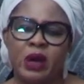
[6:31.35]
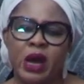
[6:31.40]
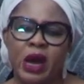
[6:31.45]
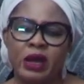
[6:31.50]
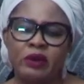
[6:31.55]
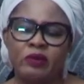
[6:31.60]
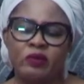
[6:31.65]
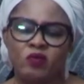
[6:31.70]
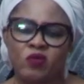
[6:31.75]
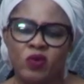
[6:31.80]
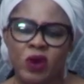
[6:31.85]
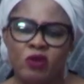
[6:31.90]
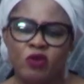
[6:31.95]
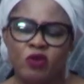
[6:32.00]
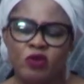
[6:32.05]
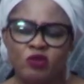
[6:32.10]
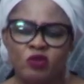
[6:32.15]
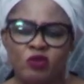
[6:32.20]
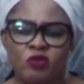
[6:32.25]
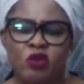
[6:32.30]
And we're
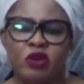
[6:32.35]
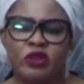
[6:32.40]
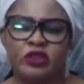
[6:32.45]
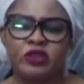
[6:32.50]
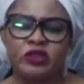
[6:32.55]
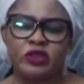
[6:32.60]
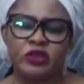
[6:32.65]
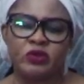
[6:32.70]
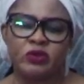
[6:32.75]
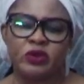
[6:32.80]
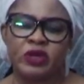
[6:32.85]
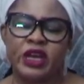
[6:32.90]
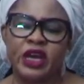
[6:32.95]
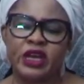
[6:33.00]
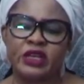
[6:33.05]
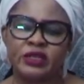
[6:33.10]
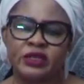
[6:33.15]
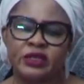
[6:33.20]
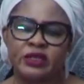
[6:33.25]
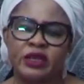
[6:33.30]
going to continue.
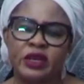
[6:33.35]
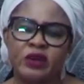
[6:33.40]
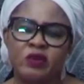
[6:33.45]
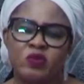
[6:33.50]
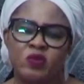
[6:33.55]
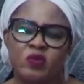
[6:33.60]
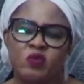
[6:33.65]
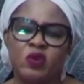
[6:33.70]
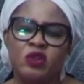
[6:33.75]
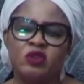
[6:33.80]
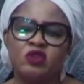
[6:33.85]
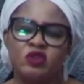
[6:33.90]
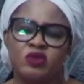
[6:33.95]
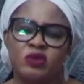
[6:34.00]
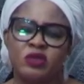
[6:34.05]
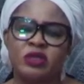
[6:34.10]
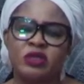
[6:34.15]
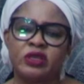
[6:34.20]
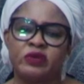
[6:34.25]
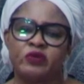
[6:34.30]
Next year, we want
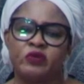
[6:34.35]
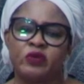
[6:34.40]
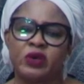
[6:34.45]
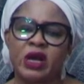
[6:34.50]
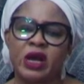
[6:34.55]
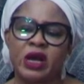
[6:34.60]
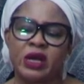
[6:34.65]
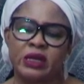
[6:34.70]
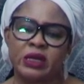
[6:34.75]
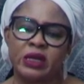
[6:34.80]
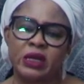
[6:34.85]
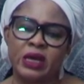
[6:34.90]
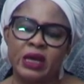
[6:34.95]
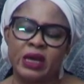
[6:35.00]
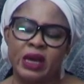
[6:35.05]
to see if we can